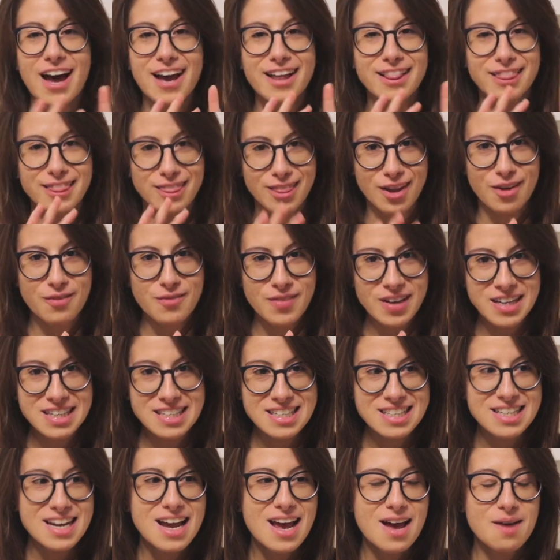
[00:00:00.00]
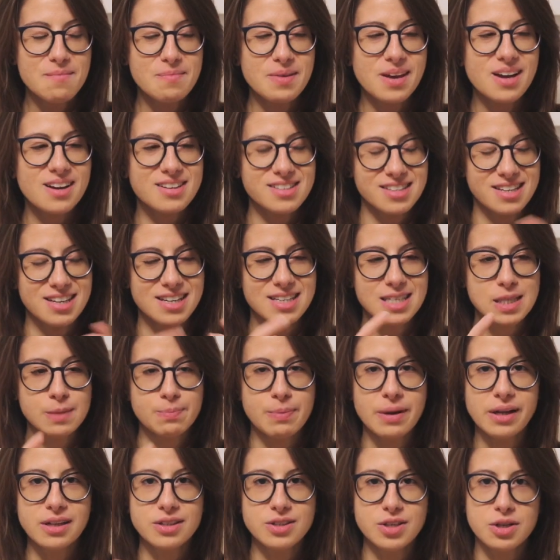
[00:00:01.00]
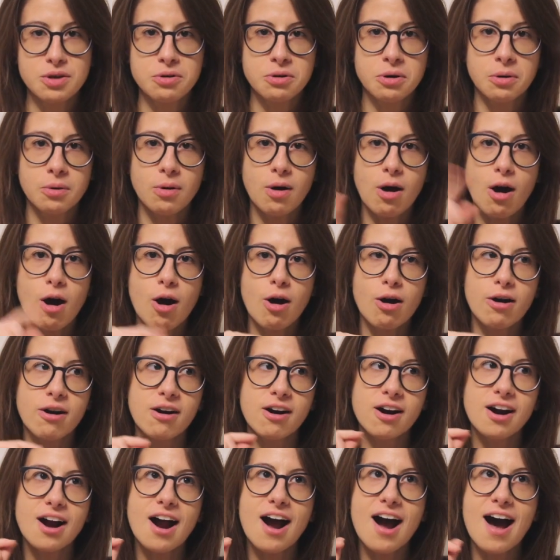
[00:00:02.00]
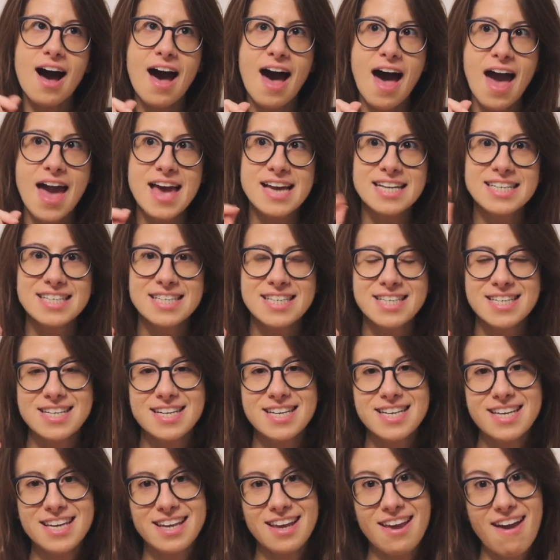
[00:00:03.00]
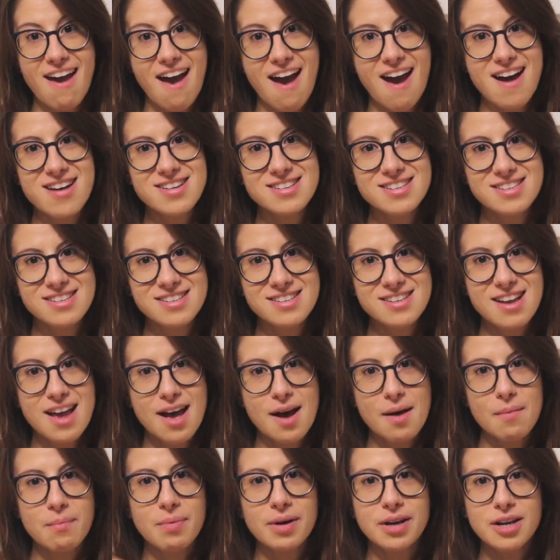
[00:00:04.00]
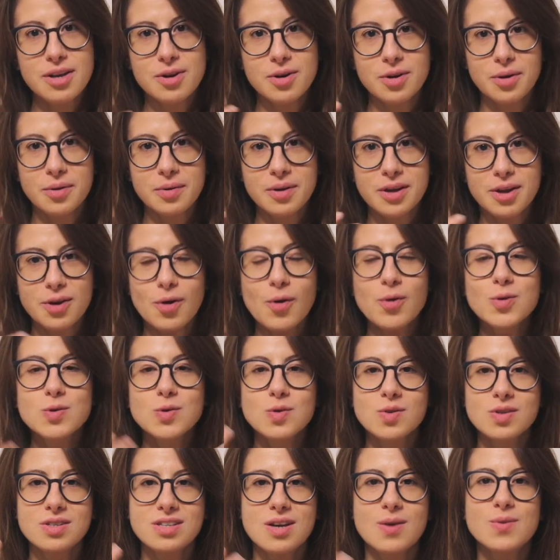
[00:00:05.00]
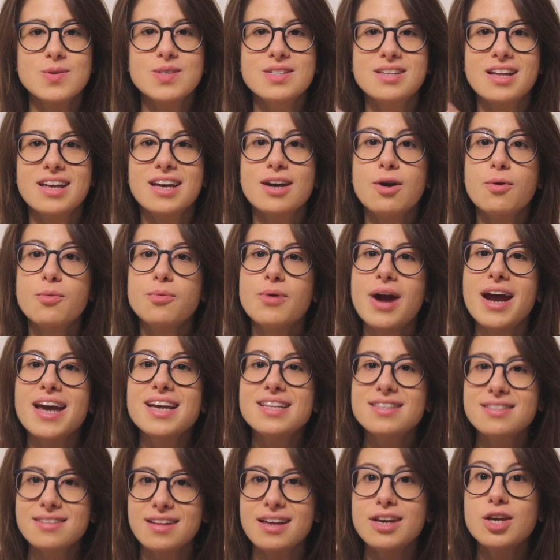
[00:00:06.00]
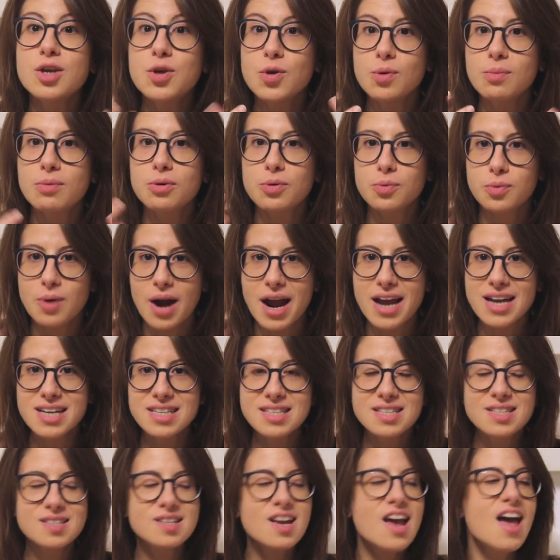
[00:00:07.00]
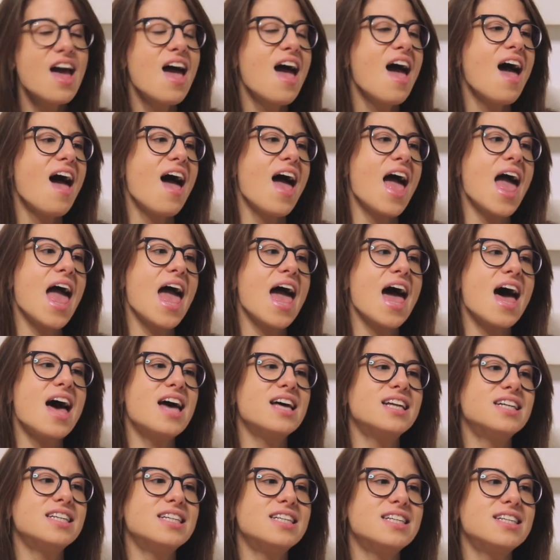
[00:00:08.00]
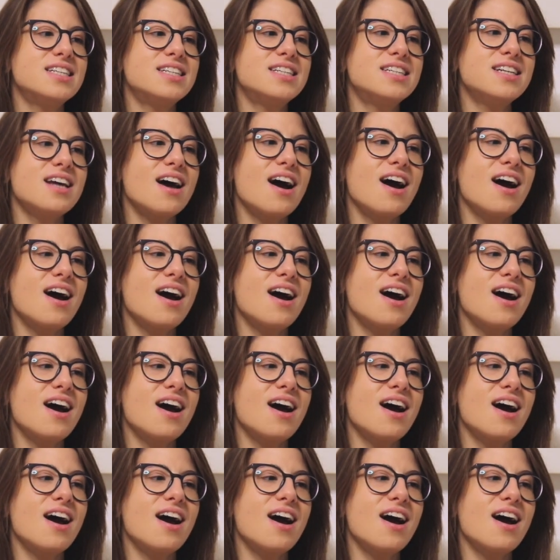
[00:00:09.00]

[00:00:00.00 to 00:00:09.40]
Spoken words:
I love it because it is spelled, you know, R-I-T-E-S, but, you know, it also sounds like rights, like human rights, and